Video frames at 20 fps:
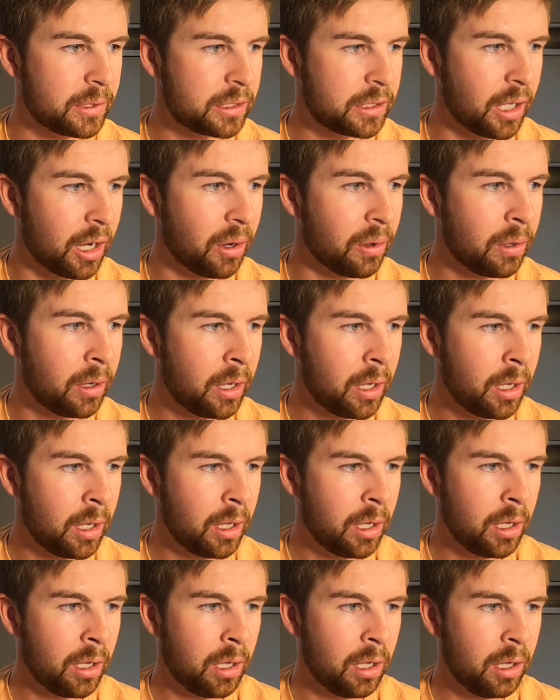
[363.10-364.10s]
So
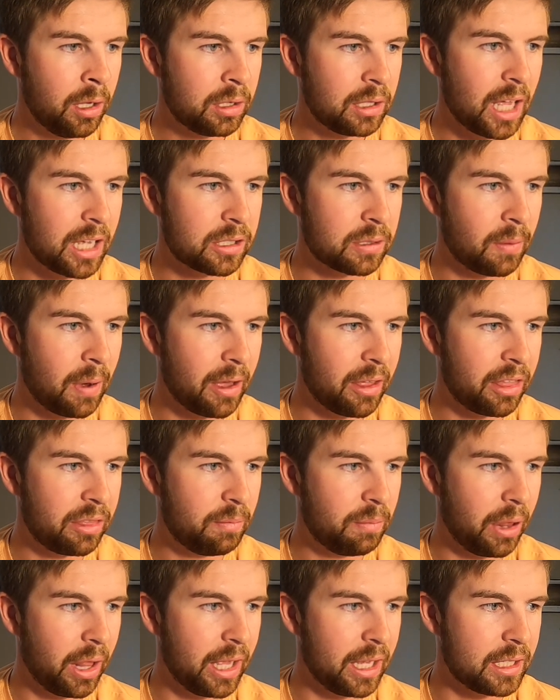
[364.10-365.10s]
that's my
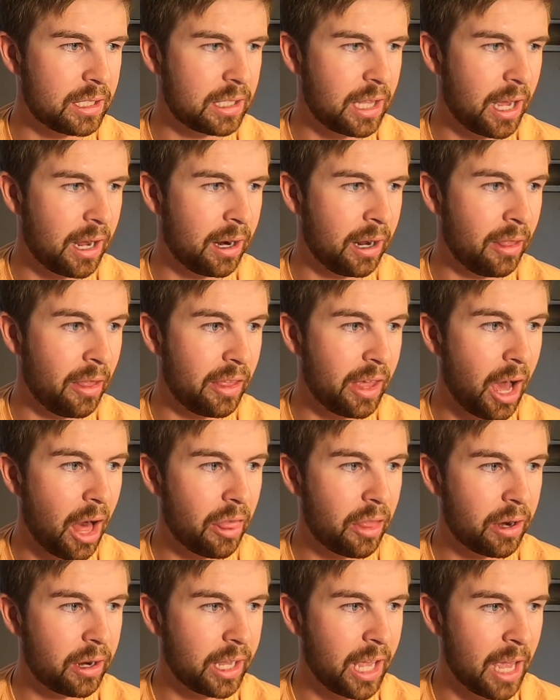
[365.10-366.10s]
play is there. And then the
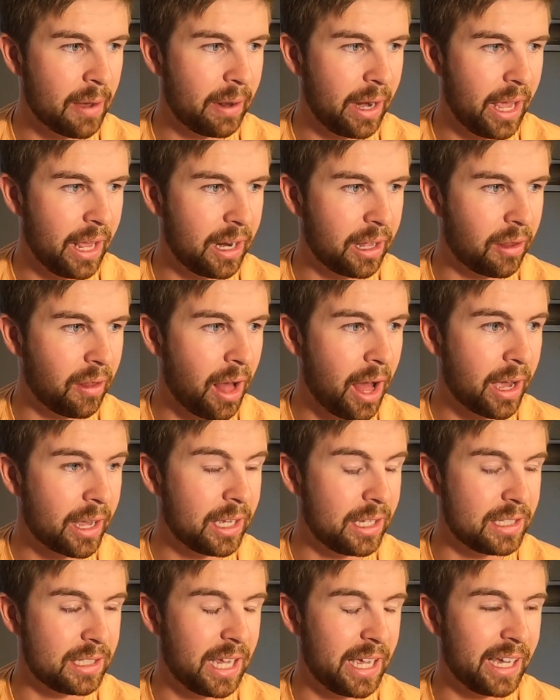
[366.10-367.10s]
other game at eight
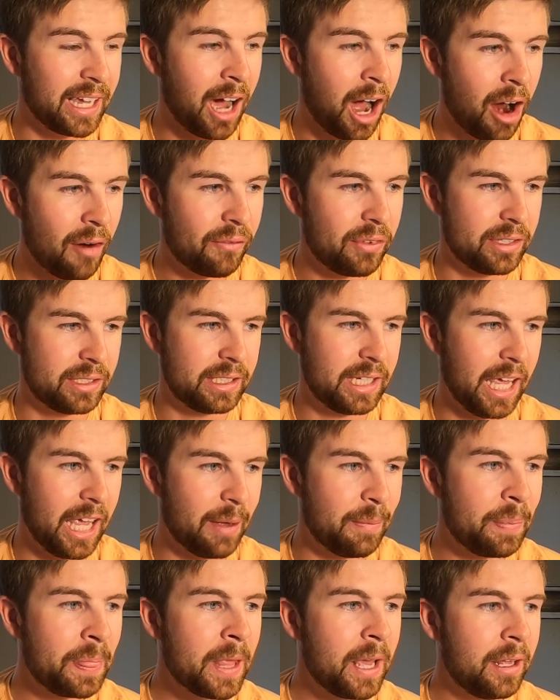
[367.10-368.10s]
o'clock is a conference
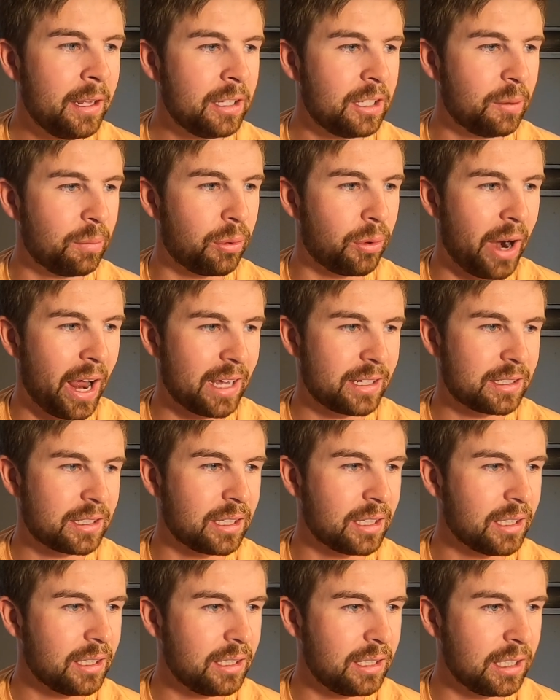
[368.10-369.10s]
game.
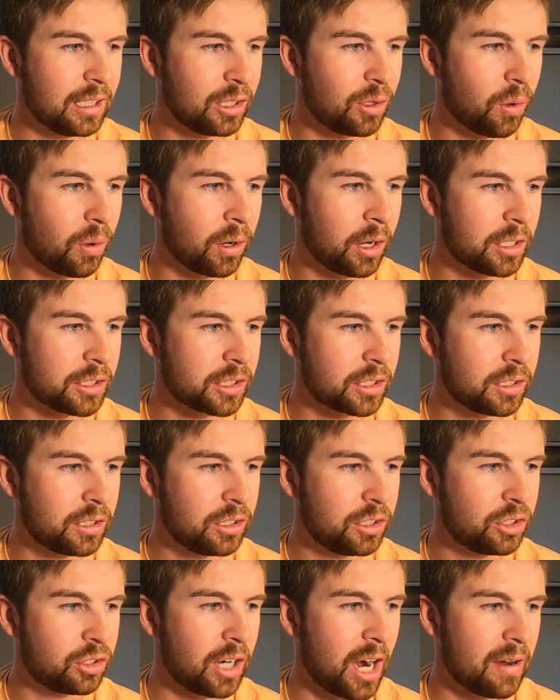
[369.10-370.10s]
Nebraska, the
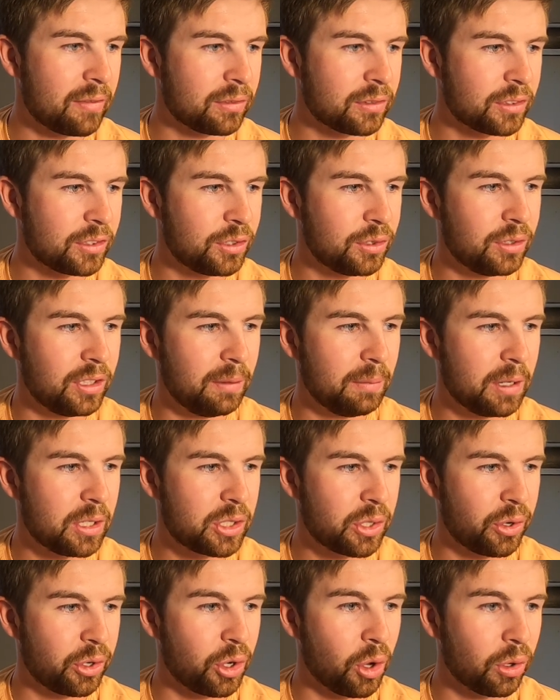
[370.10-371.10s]
Cornhuskers, travel to the
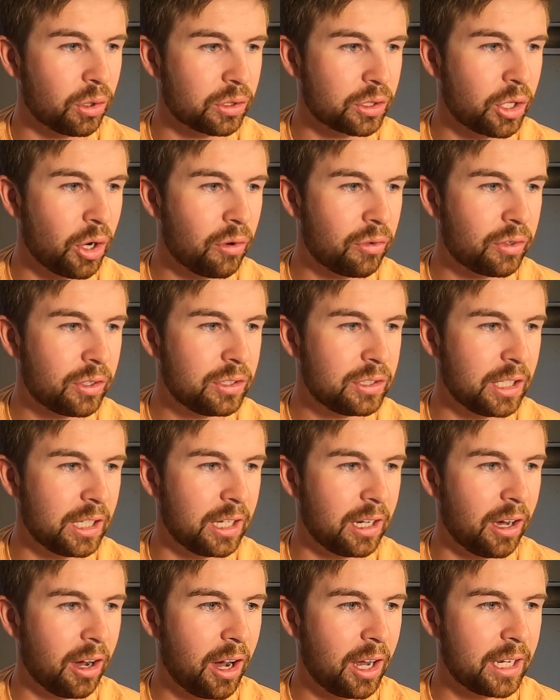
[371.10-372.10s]
Minnesota Golden Gophers
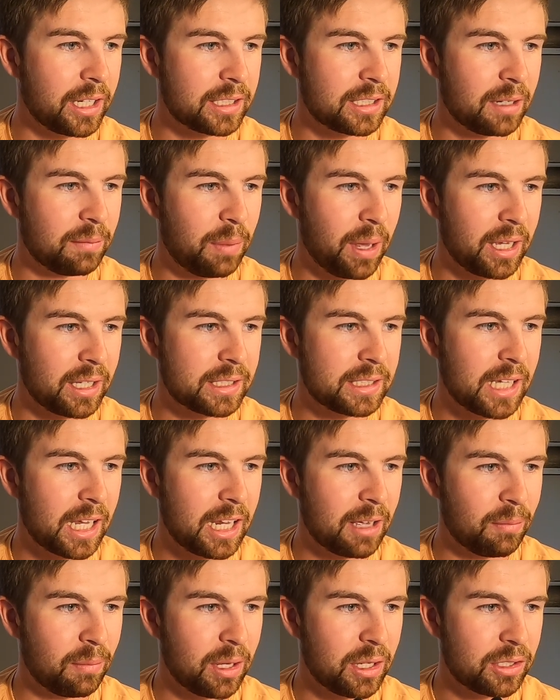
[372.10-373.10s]
in Huntington Bank
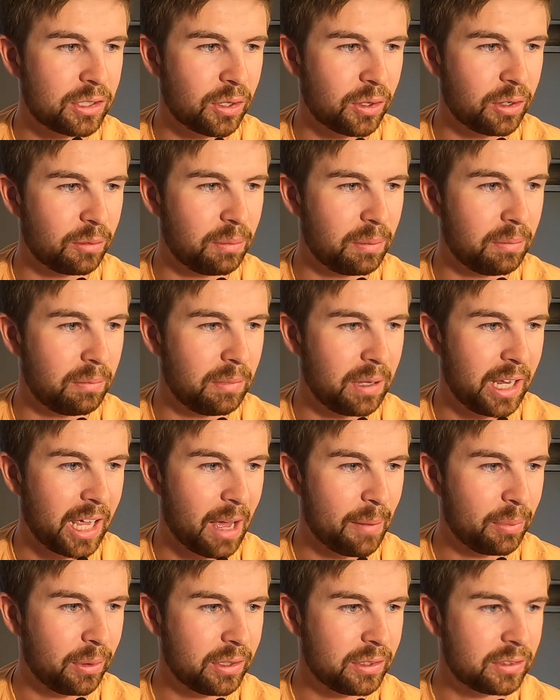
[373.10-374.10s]
Stadium, Minnesota,
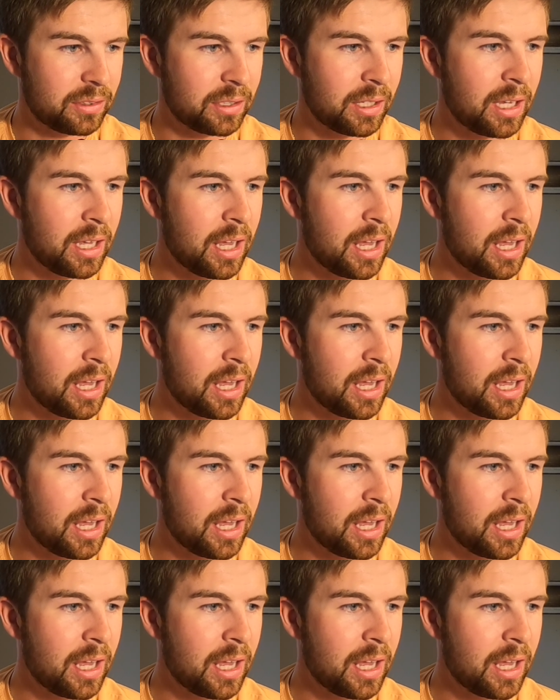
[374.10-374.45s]
Minneapolis.